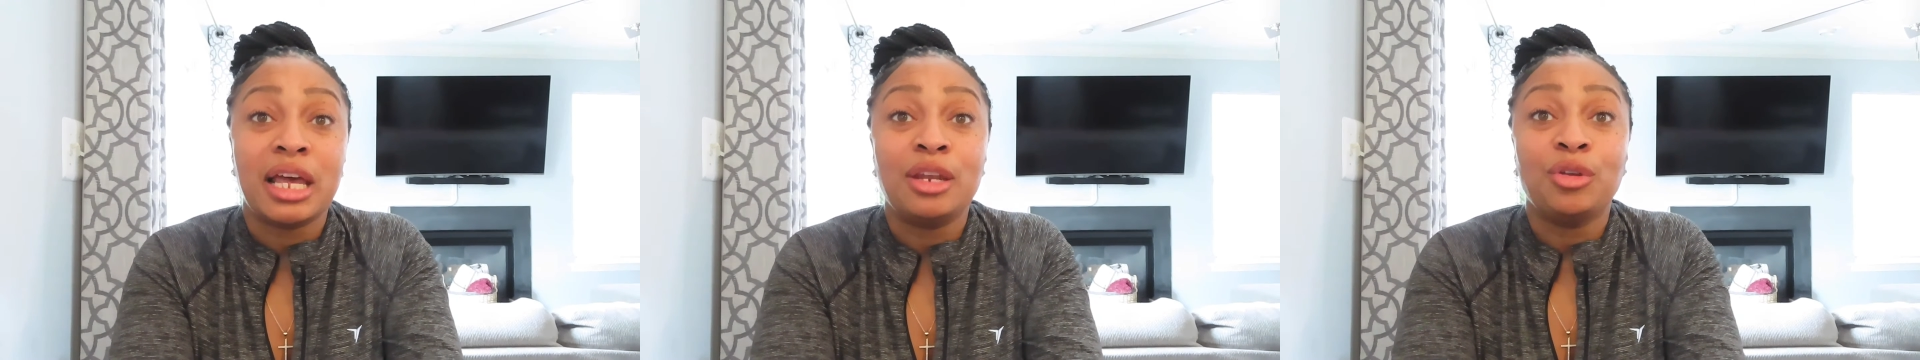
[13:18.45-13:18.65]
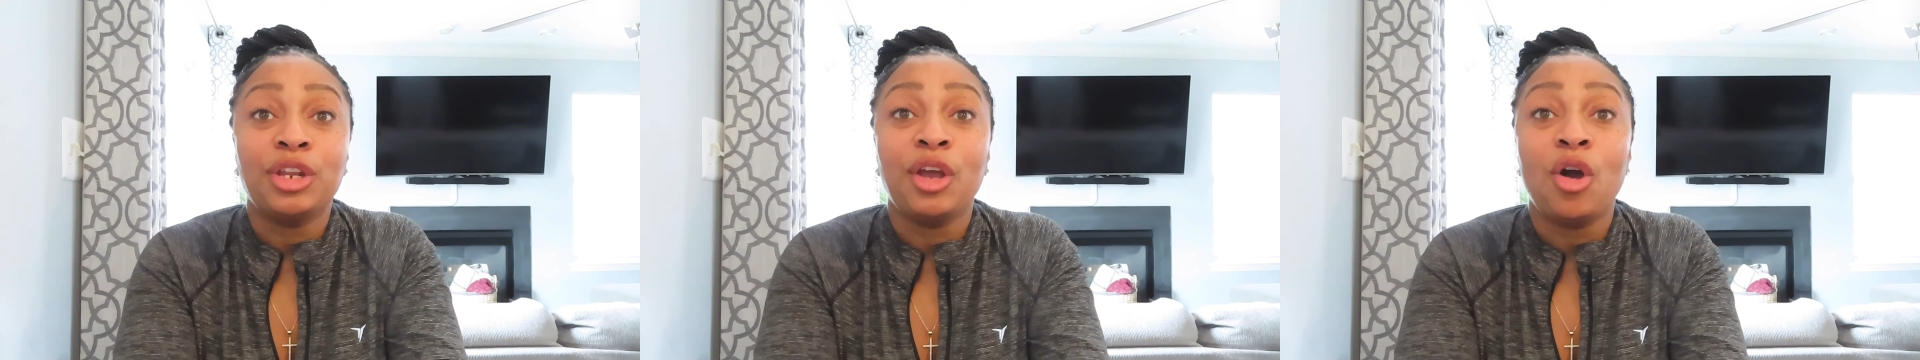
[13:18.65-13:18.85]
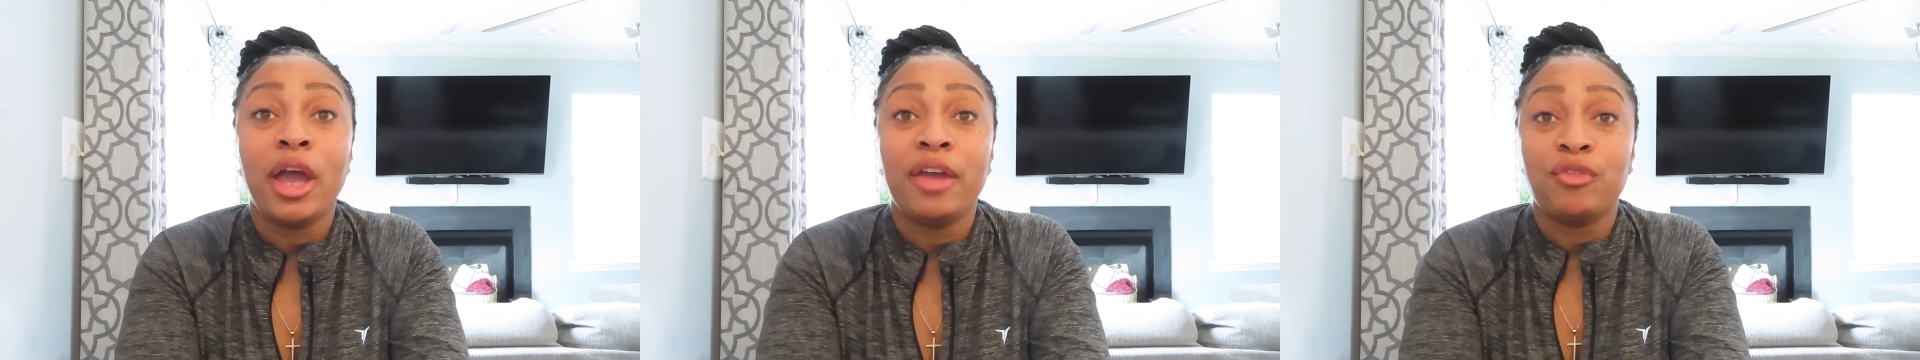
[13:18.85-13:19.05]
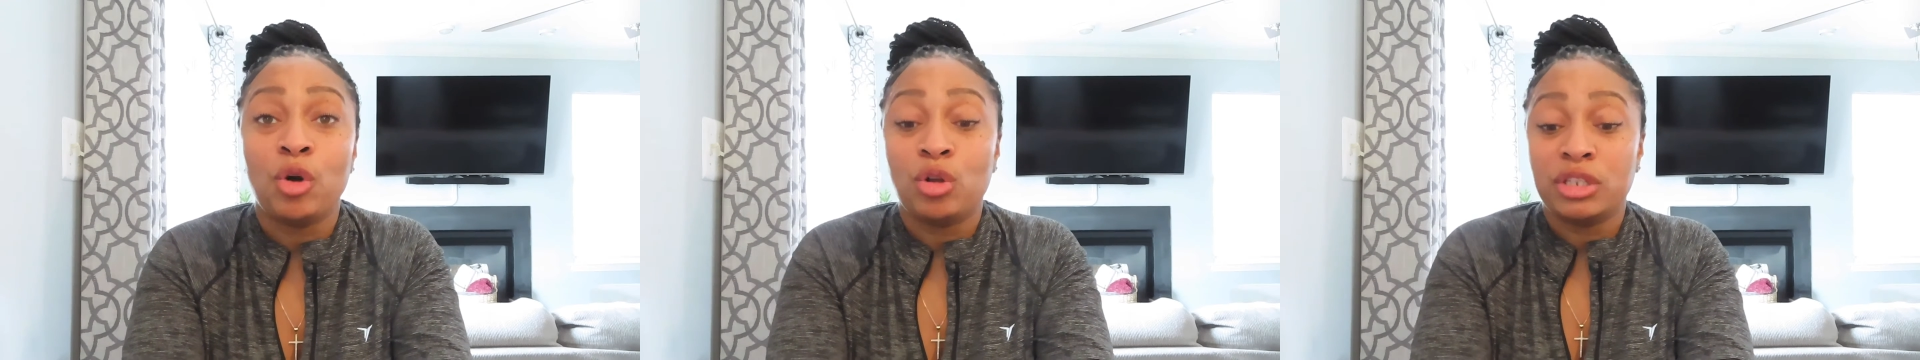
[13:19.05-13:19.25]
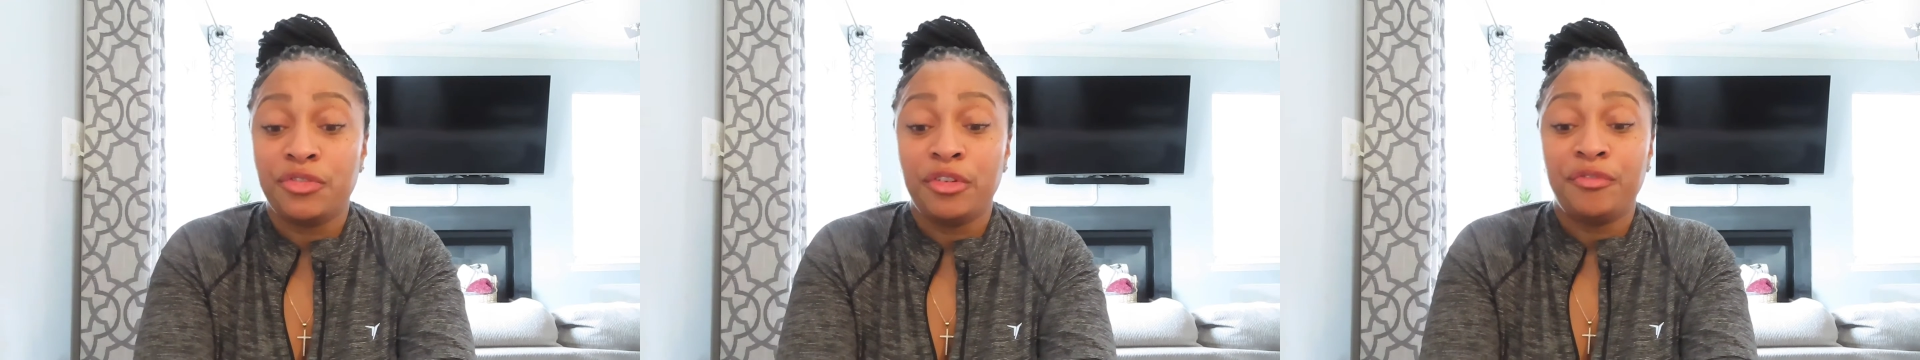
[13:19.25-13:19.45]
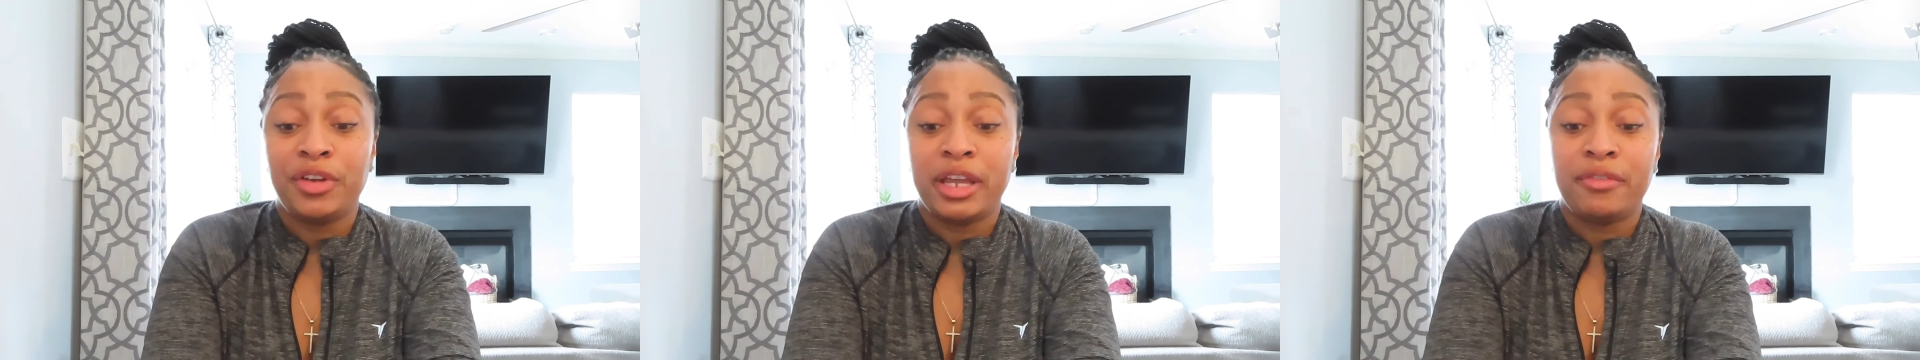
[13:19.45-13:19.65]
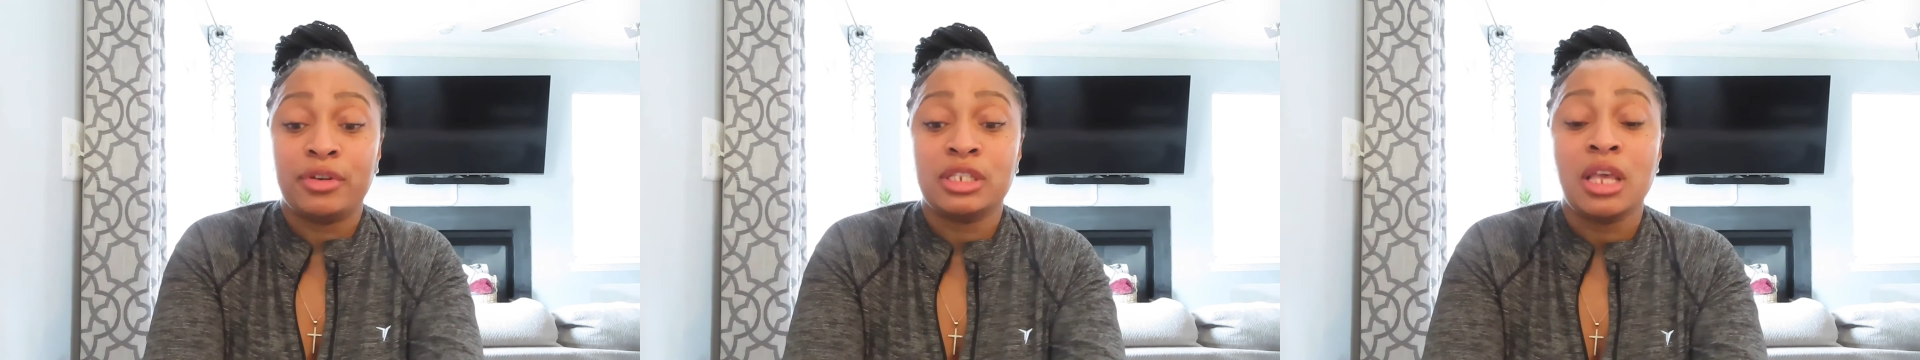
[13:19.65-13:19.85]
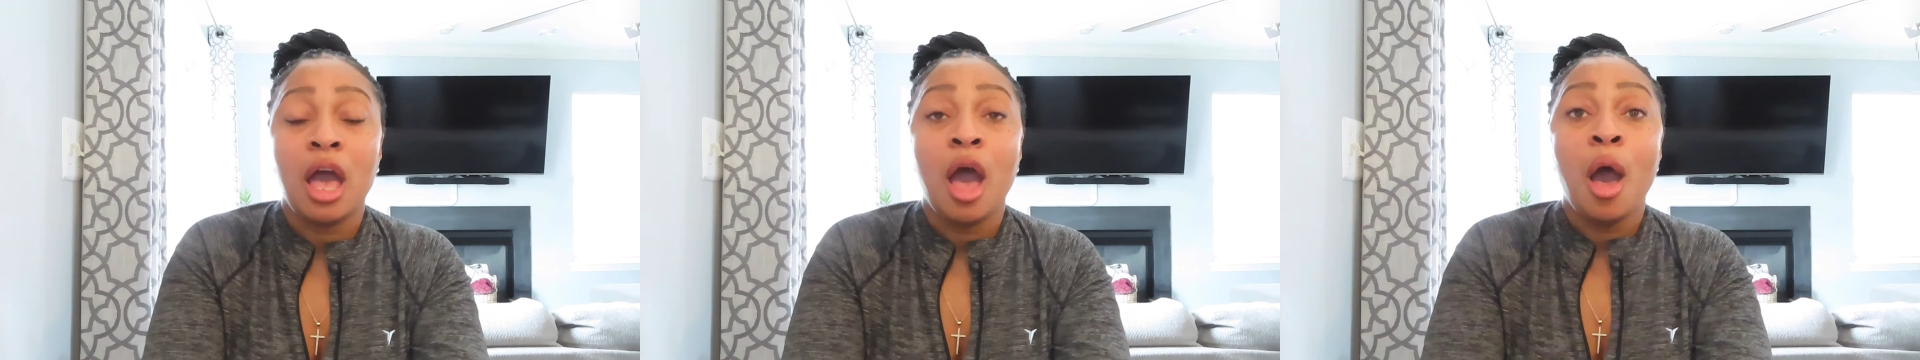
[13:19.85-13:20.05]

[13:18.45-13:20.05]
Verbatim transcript: I know they all have all different flavors,